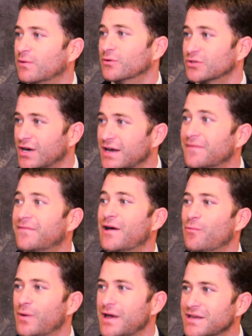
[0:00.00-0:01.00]
were trying to
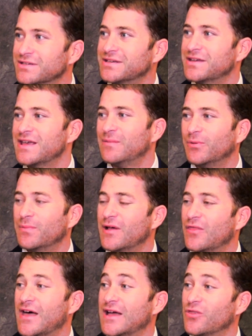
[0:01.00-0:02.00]
find ways to
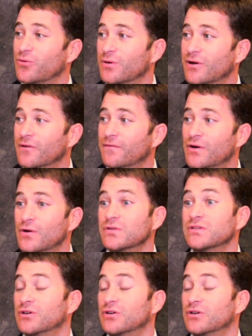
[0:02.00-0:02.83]
implement that through other folks,